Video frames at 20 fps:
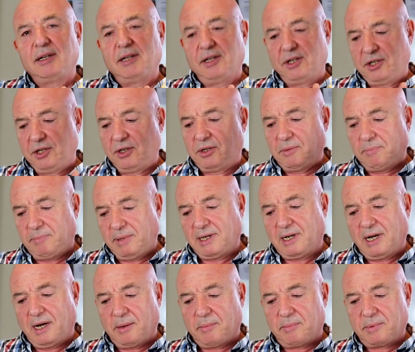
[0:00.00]
that she could
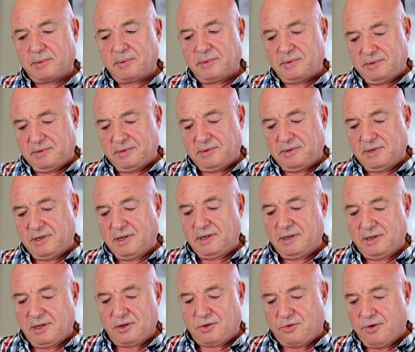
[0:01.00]
pick up
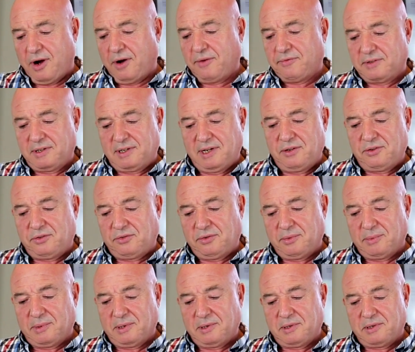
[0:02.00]
a crafted
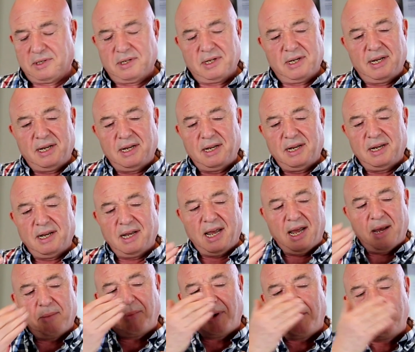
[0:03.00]
instrument,
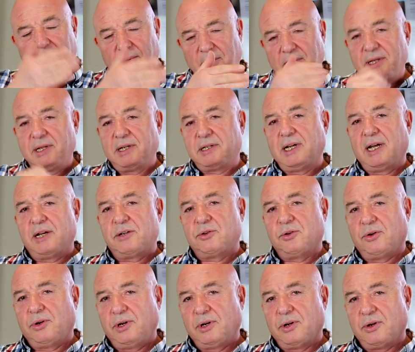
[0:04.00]
and by putting this head
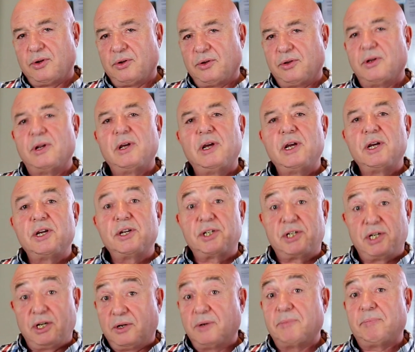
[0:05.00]
joint on,
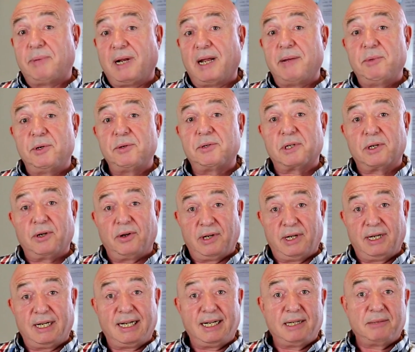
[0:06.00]
she could play music on
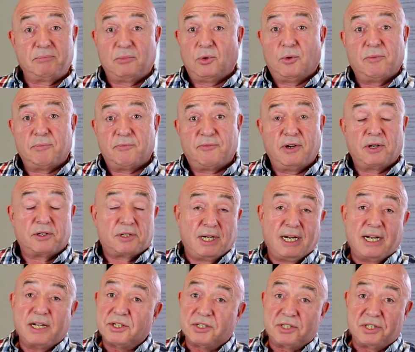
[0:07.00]
it
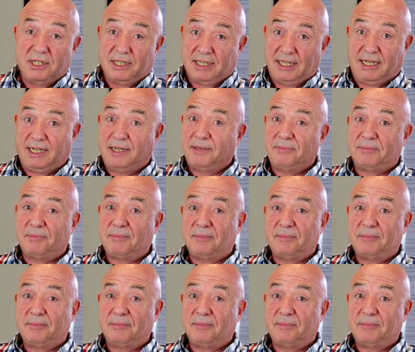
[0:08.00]
virtually instantly.